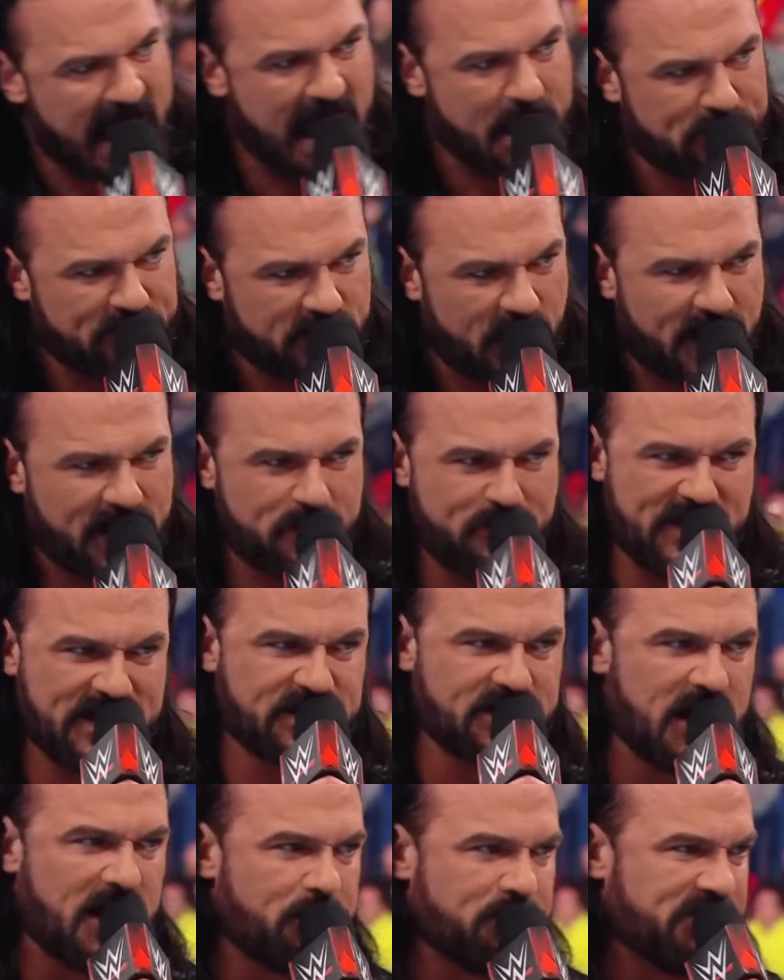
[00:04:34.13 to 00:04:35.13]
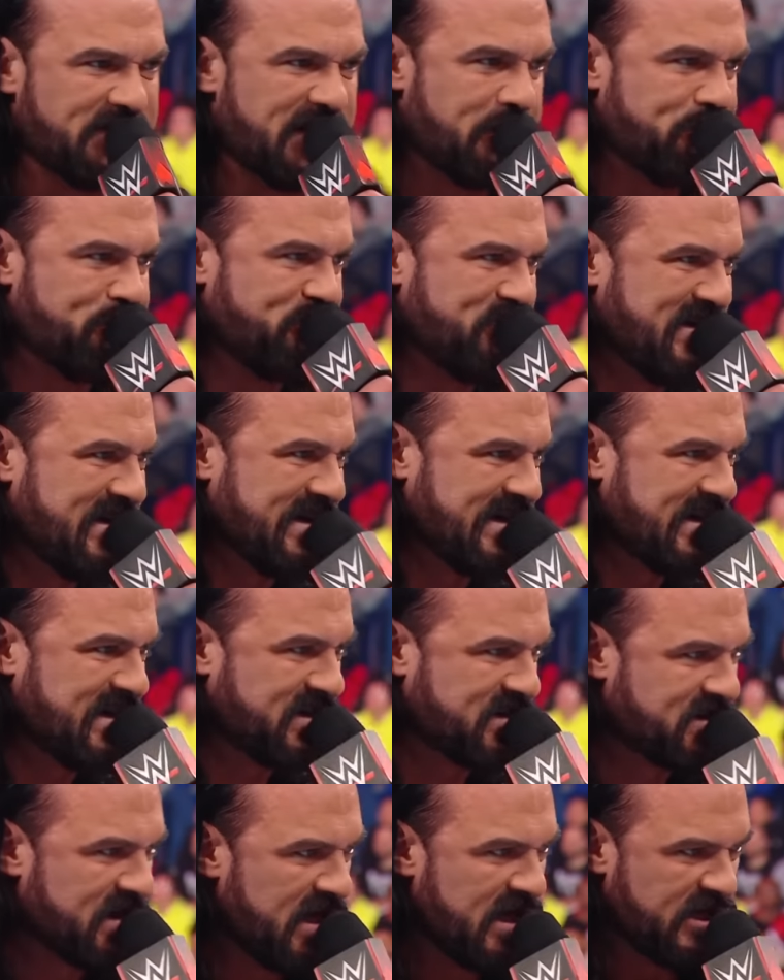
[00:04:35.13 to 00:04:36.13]
I've gotta become the
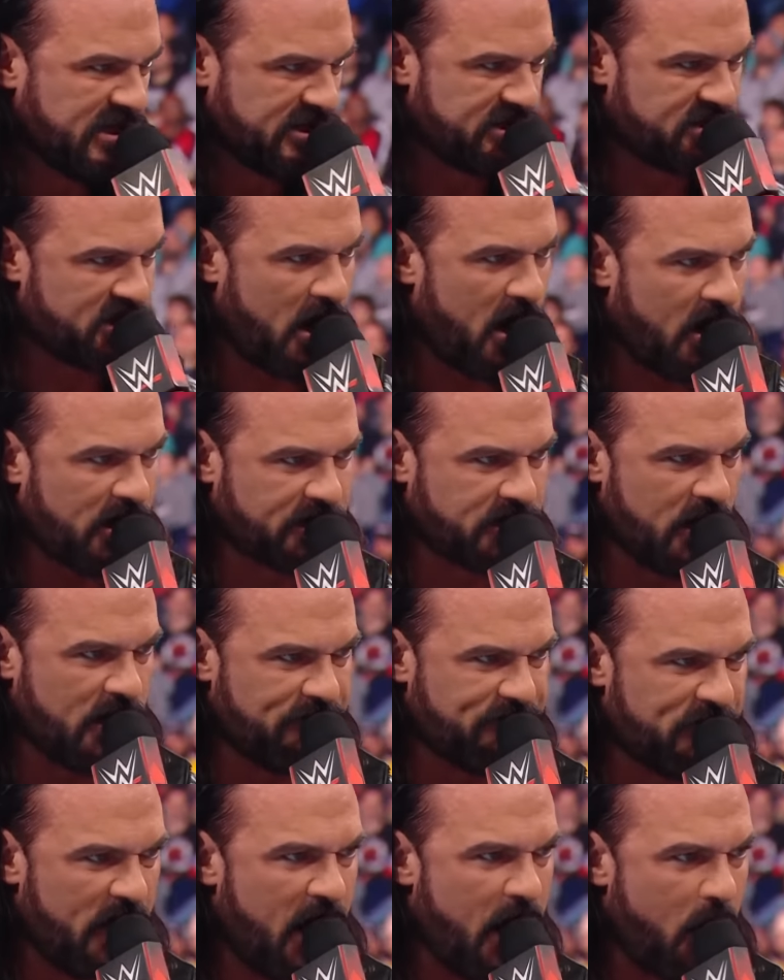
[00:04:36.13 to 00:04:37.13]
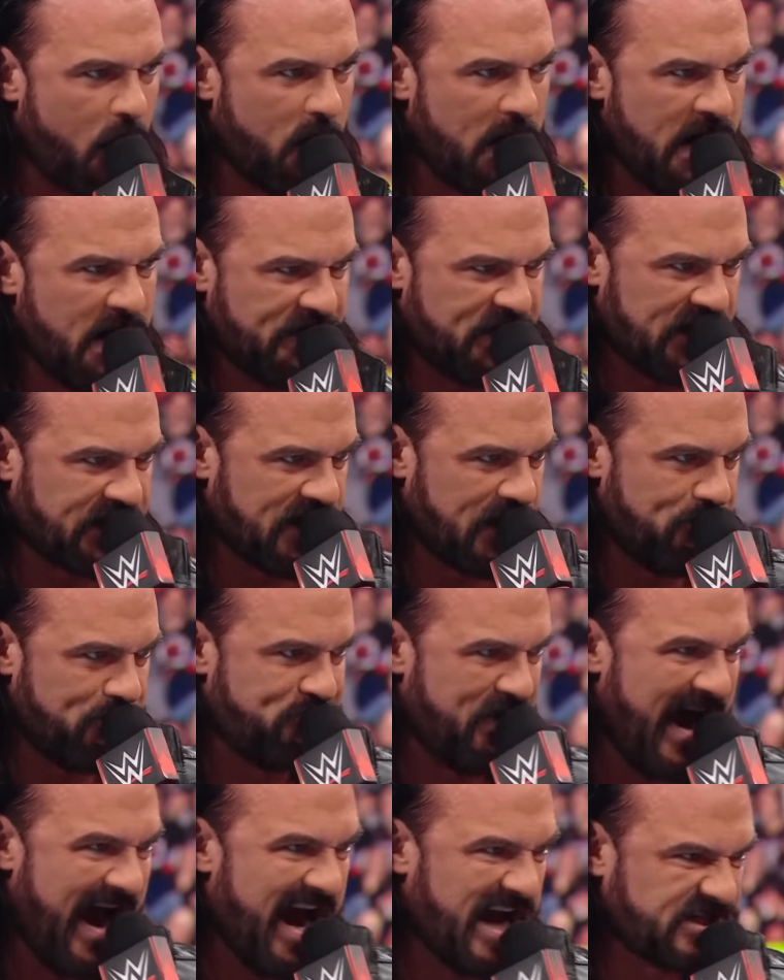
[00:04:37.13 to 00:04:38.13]
biggest shark of all. The
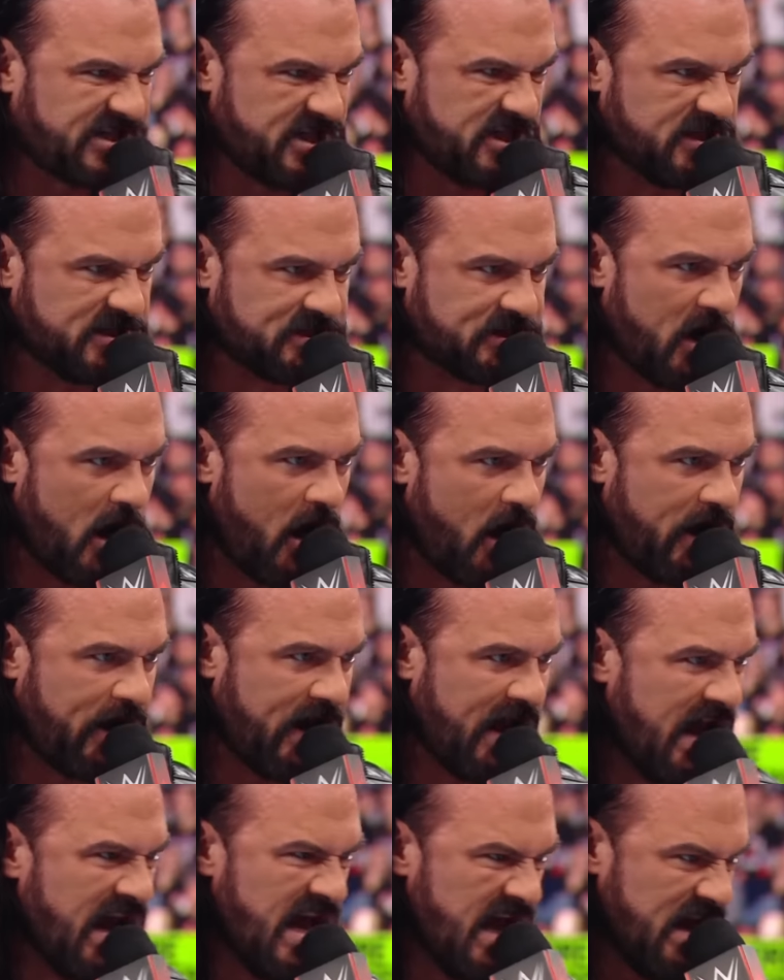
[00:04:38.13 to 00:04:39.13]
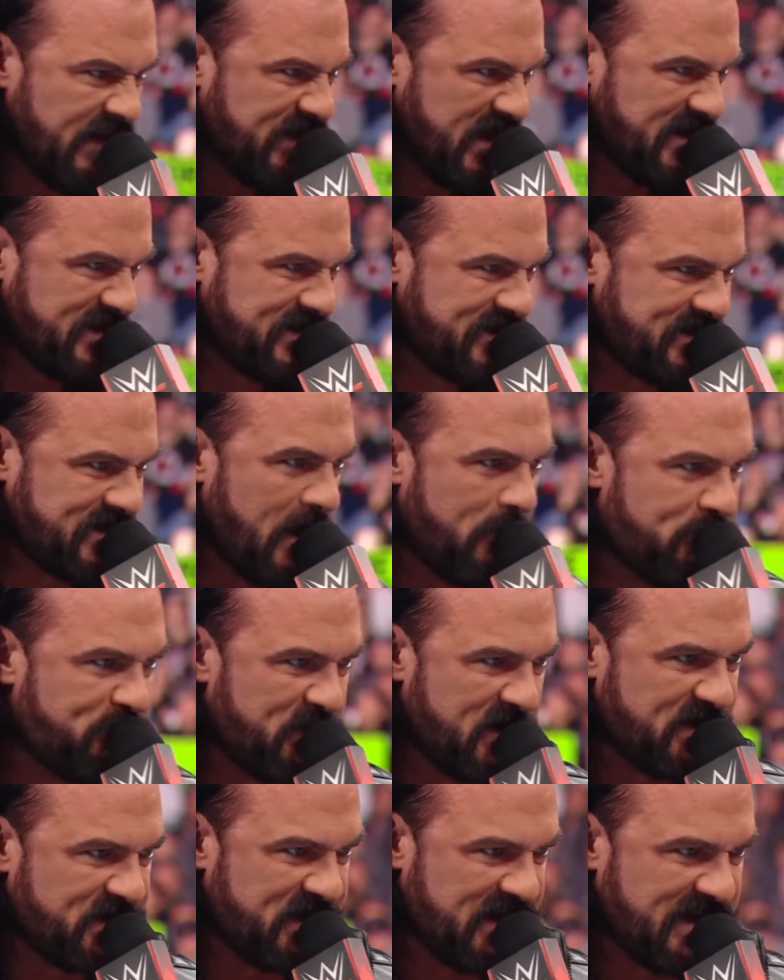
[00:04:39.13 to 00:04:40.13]
compassion's gone, the
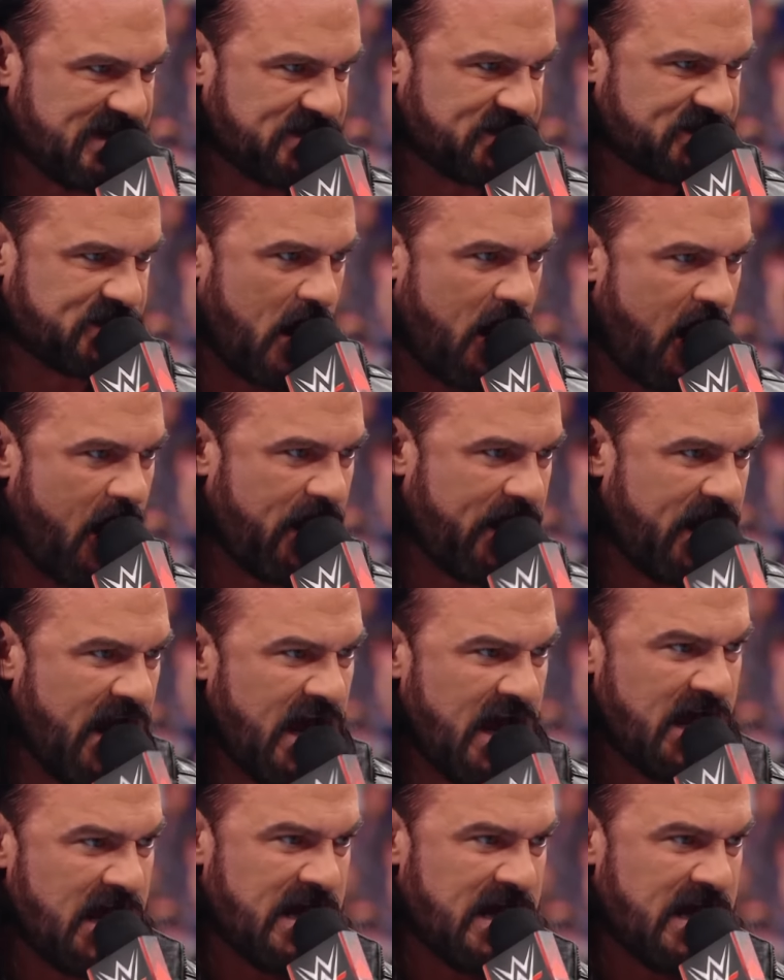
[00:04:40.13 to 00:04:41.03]
sympathy's gone.